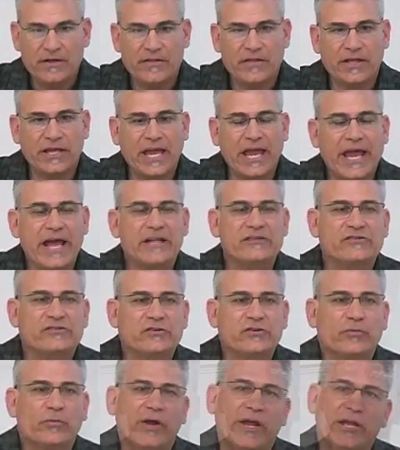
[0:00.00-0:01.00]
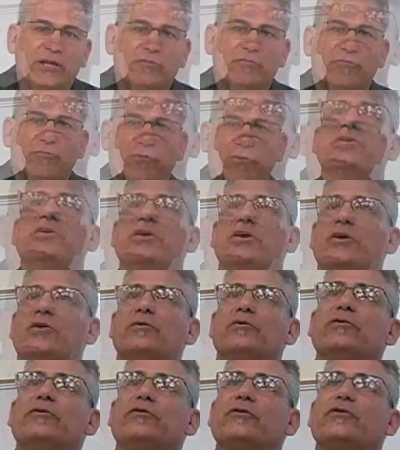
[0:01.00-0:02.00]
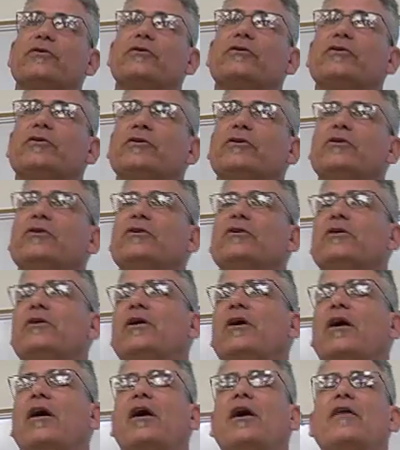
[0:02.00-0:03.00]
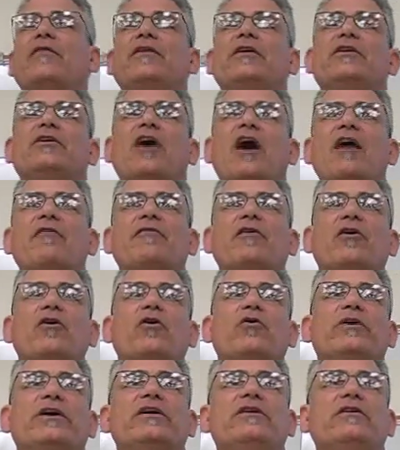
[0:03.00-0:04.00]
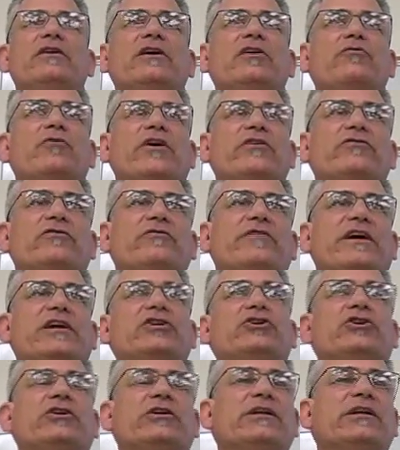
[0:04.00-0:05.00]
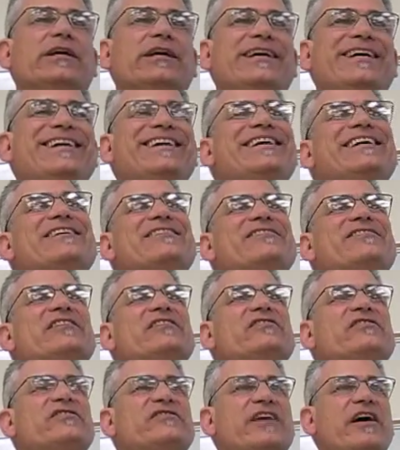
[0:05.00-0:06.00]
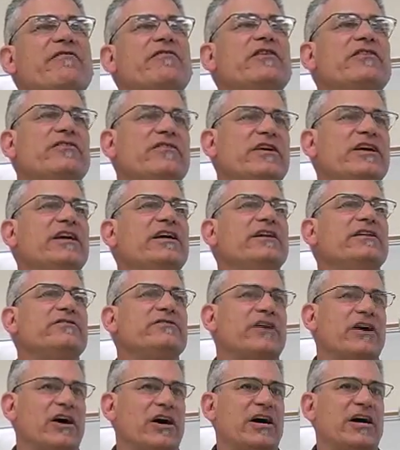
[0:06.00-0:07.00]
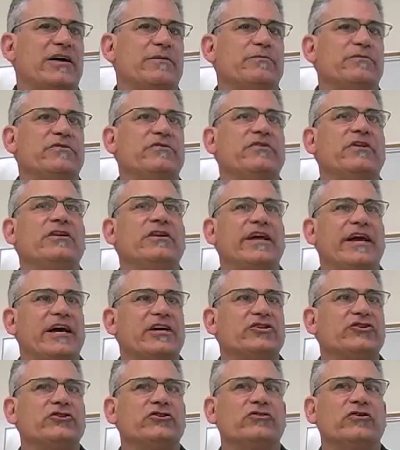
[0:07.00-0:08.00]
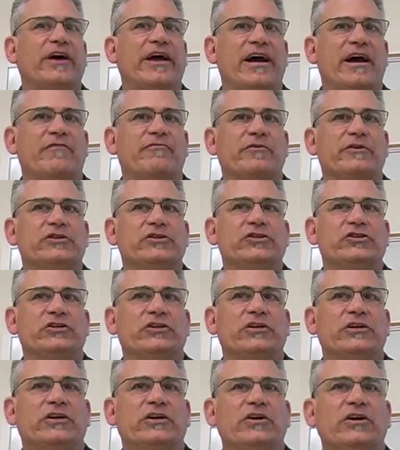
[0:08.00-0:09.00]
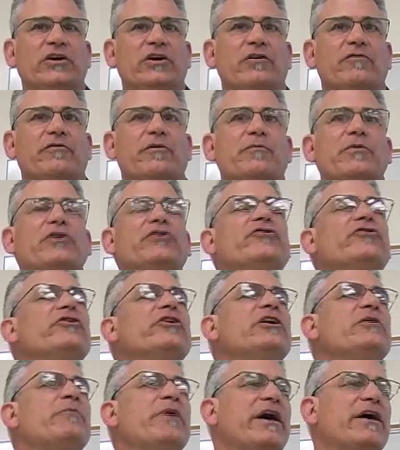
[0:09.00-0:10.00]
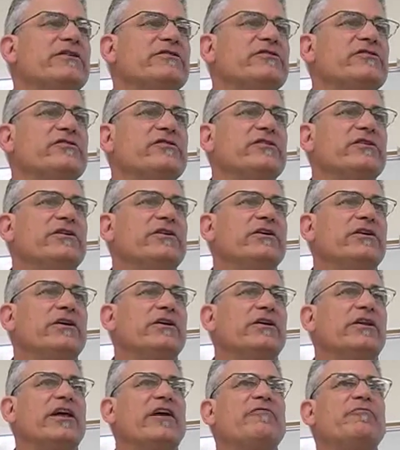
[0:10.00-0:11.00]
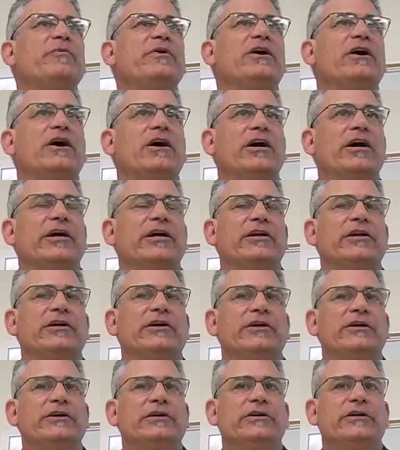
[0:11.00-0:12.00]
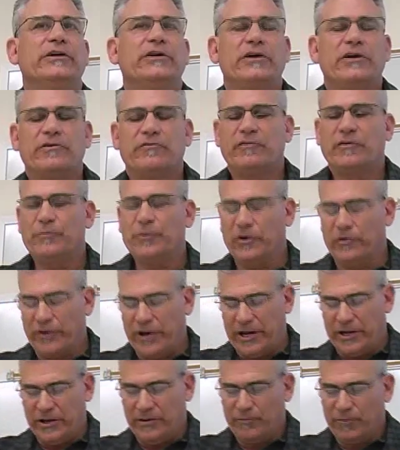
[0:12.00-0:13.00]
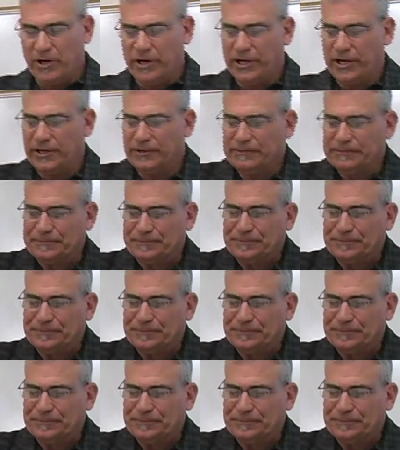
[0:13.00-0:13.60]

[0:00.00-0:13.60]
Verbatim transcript: The cancer rate for youth on the Navajo Indian Reservation is 17 times the national average from the dirty mess left behind from uranium mining.